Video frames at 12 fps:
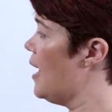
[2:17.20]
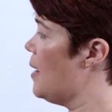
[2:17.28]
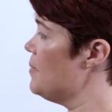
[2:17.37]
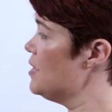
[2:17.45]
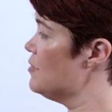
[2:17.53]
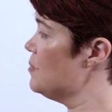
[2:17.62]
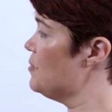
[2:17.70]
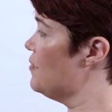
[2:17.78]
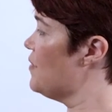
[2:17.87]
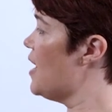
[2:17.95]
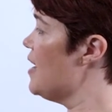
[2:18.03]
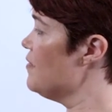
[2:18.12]
How many groups
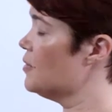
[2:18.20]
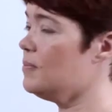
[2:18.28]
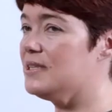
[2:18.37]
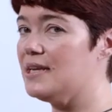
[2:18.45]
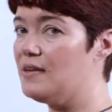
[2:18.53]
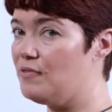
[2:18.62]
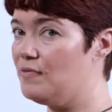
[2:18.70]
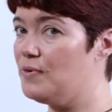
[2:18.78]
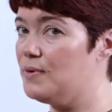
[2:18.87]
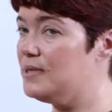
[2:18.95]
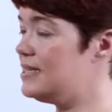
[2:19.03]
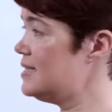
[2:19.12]
of 5 can we take from
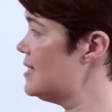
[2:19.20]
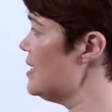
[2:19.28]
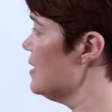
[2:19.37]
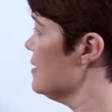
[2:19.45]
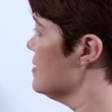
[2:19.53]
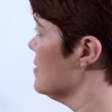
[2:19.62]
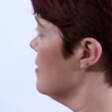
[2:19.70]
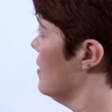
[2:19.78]
46?